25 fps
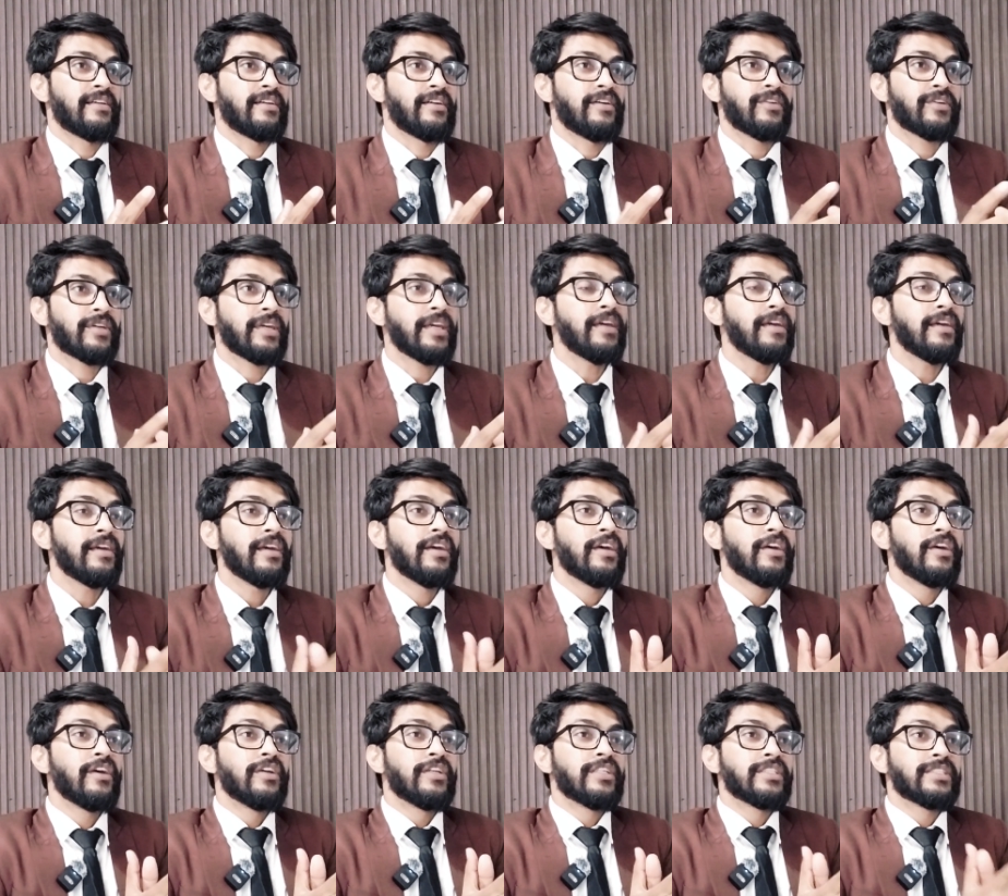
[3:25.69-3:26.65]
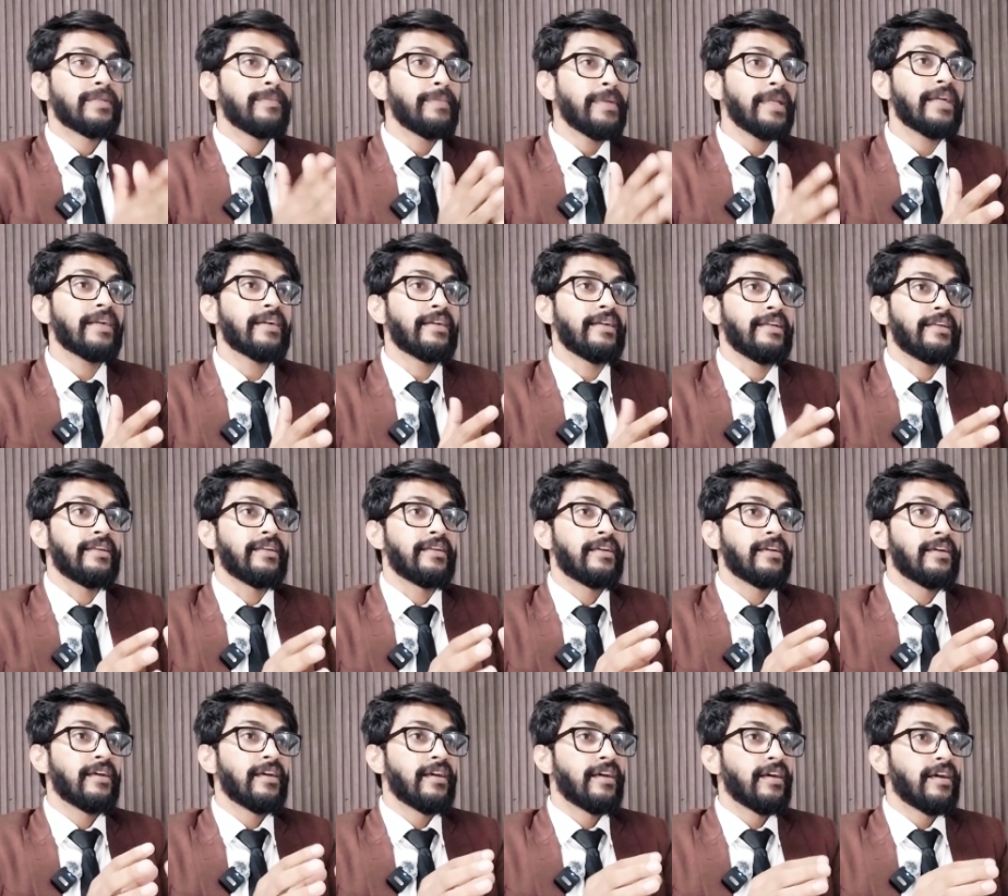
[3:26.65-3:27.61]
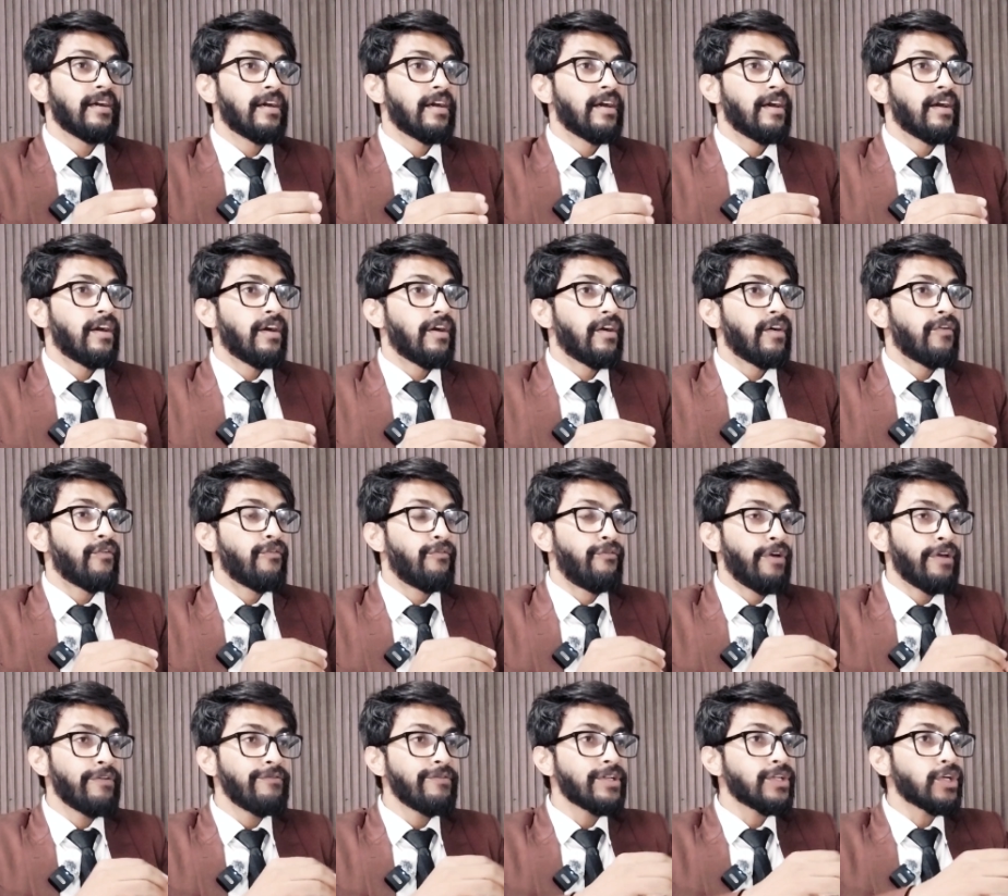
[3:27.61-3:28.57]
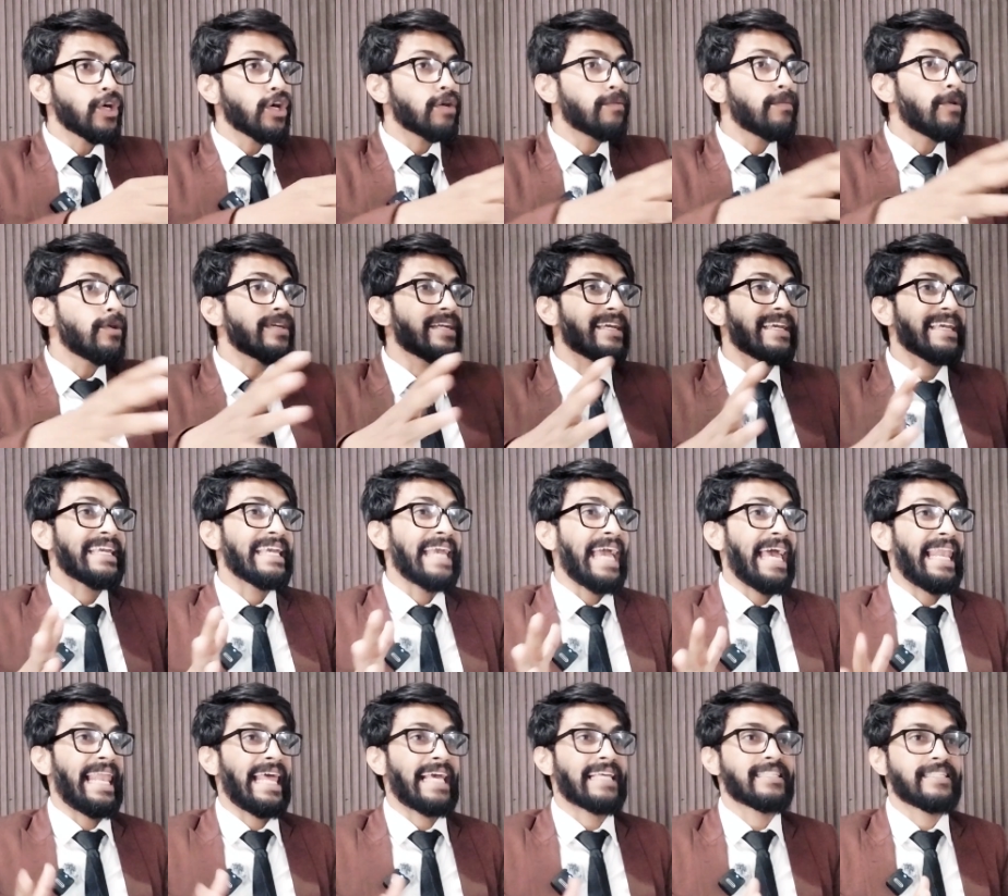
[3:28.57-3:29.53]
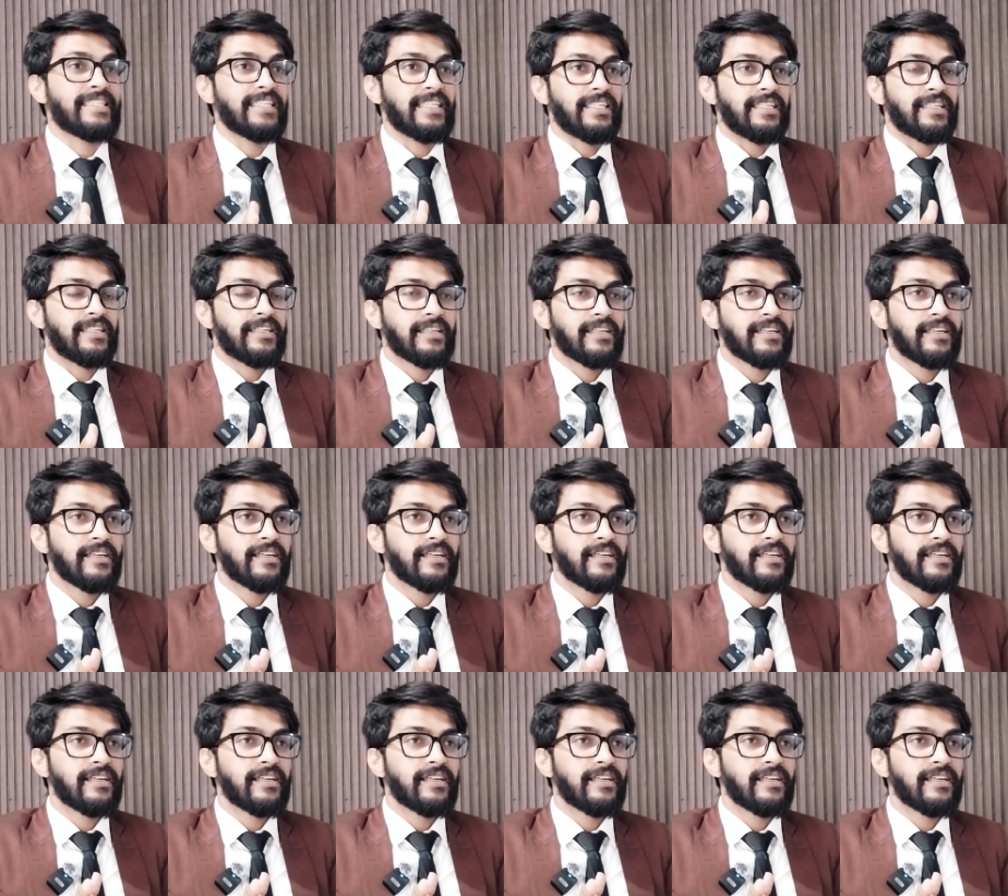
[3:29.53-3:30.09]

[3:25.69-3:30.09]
Okay, similarly, when we talk about galaxy,